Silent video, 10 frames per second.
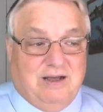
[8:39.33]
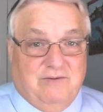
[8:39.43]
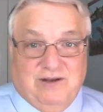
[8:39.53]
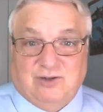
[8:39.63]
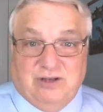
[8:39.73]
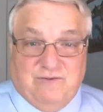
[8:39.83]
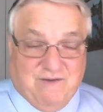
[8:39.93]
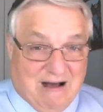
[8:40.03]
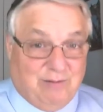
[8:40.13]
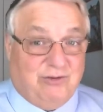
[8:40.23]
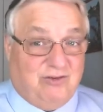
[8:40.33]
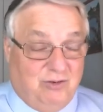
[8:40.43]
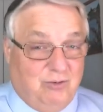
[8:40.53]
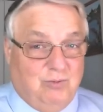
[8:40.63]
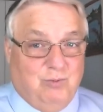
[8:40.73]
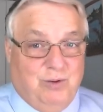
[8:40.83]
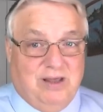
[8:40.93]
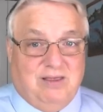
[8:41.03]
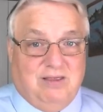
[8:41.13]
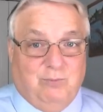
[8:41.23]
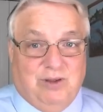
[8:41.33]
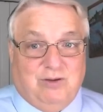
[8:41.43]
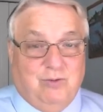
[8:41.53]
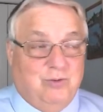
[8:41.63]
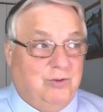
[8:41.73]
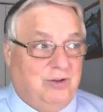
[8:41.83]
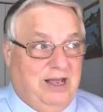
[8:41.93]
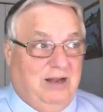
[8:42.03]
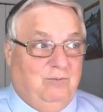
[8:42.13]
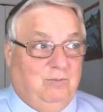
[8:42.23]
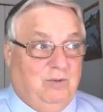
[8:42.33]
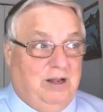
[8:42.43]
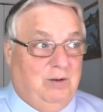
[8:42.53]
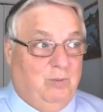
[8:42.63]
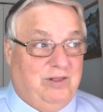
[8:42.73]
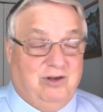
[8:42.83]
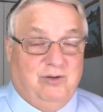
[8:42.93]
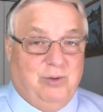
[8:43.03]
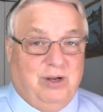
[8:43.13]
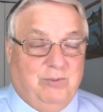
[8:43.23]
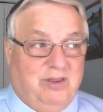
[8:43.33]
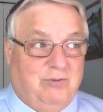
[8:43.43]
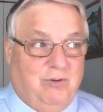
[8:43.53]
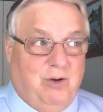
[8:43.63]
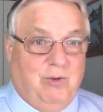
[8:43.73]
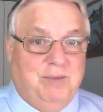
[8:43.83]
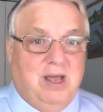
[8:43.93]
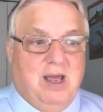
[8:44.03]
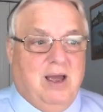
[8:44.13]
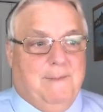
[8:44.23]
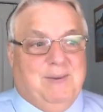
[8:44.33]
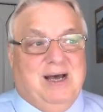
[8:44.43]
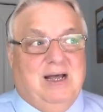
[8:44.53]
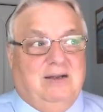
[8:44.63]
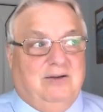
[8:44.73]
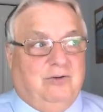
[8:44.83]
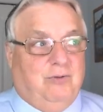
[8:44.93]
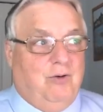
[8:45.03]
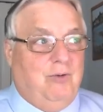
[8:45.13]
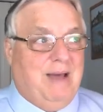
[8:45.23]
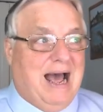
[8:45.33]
eventually follow suit with Google and what they're doing with Chrome. But Chrome